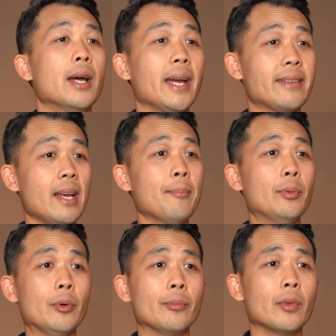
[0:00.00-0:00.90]

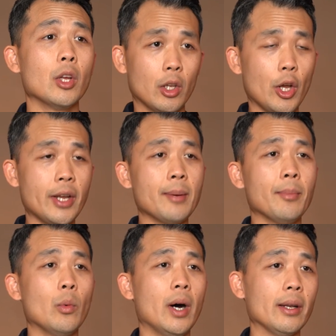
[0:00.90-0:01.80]
Example, loan
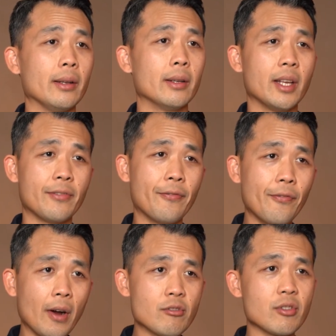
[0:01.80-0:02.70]
number 1, is
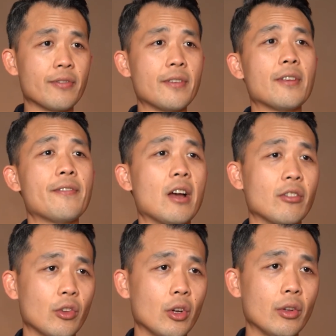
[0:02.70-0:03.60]

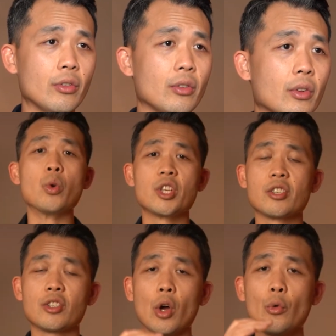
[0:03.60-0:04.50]
$550,000, which
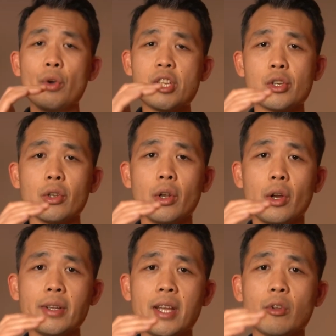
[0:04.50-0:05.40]
is the original
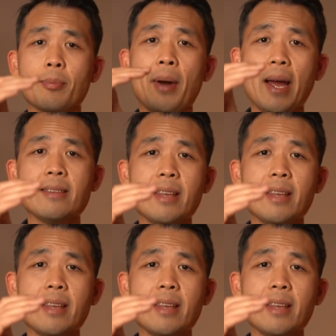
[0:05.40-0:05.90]
loan that was paid